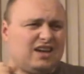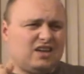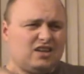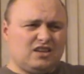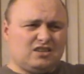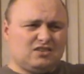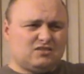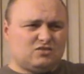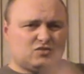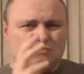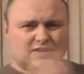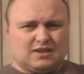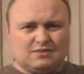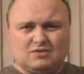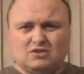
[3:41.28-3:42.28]
And
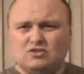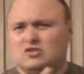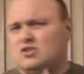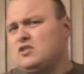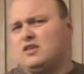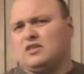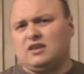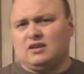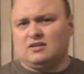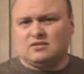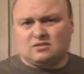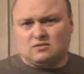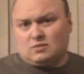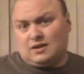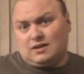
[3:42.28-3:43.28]
sometimes there's other things
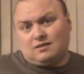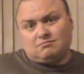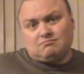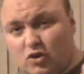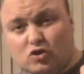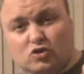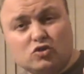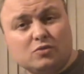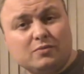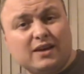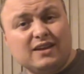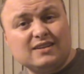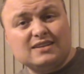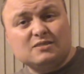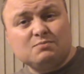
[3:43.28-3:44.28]
as well. And also up
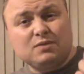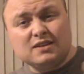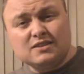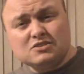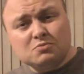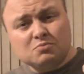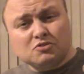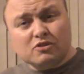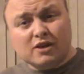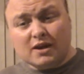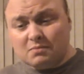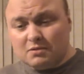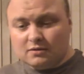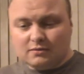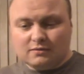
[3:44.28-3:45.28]
there it says please
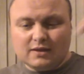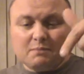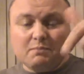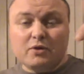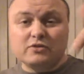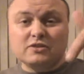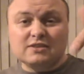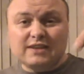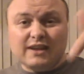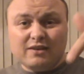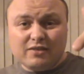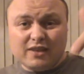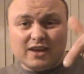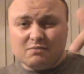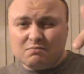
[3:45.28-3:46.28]
subscribe. That box is
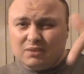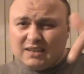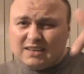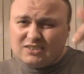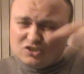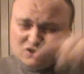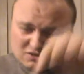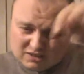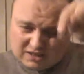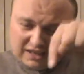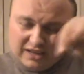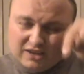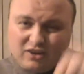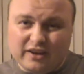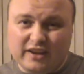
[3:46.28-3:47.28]
down there. Please just
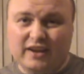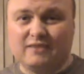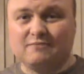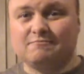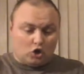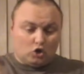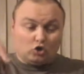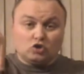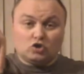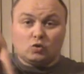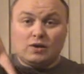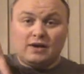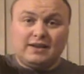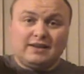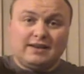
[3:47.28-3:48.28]
click on it. And also
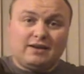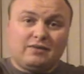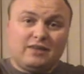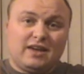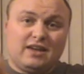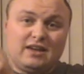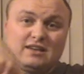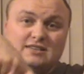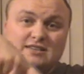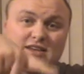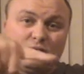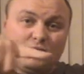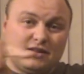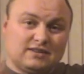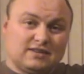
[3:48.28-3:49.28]
while you're down there you can
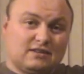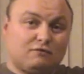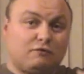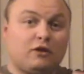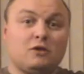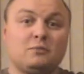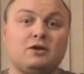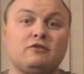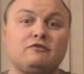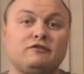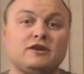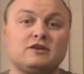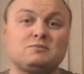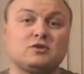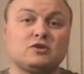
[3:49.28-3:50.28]
see where it says follow me on
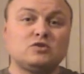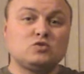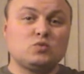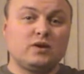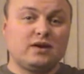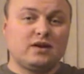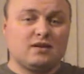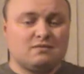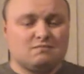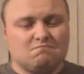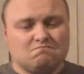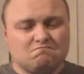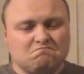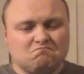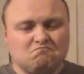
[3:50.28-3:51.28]
Facebook and Twitter.
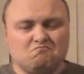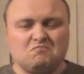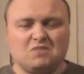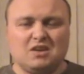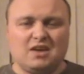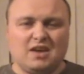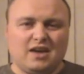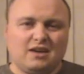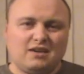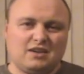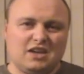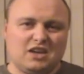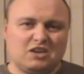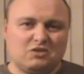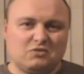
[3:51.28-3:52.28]

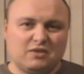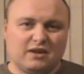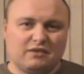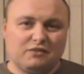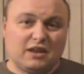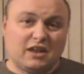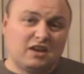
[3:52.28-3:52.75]
You can do that if you